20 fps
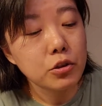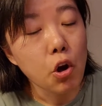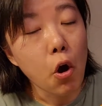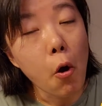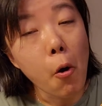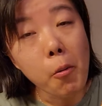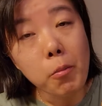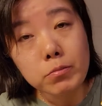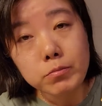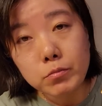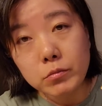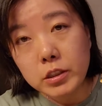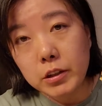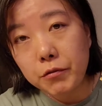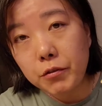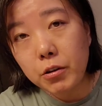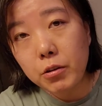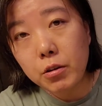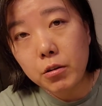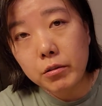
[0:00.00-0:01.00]
So
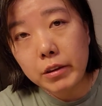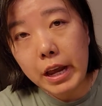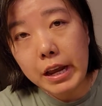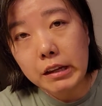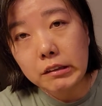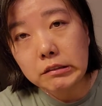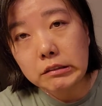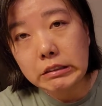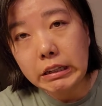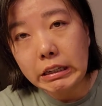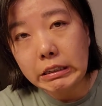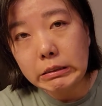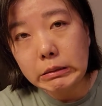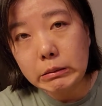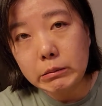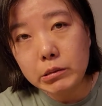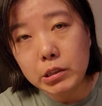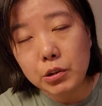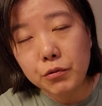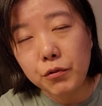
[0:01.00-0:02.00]
if you don't like
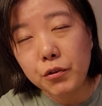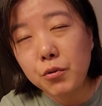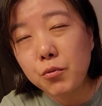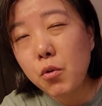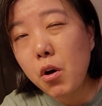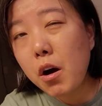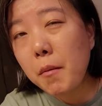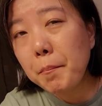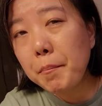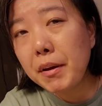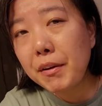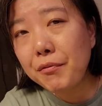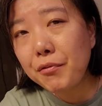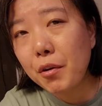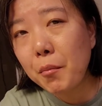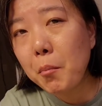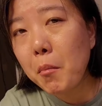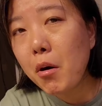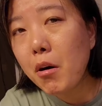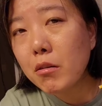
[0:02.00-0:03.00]
if you
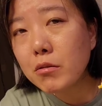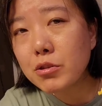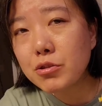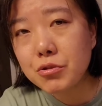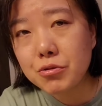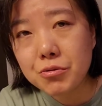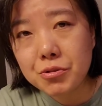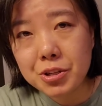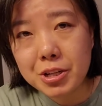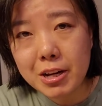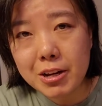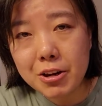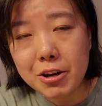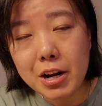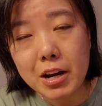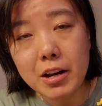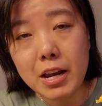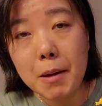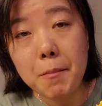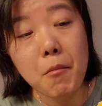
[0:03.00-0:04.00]
prefer more juicy,
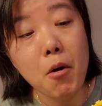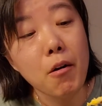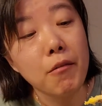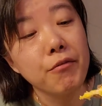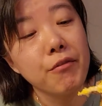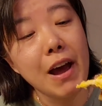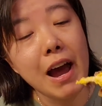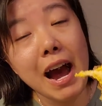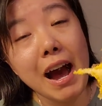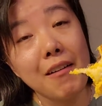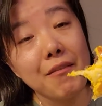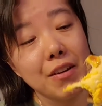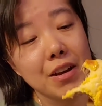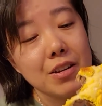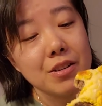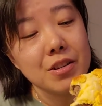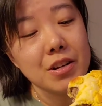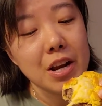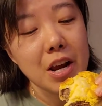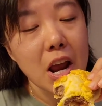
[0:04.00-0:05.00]
you're gonna get more fat,
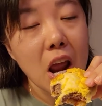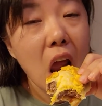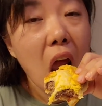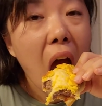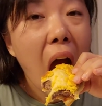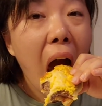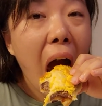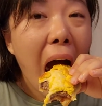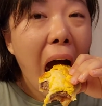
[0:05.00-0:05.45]
obviously.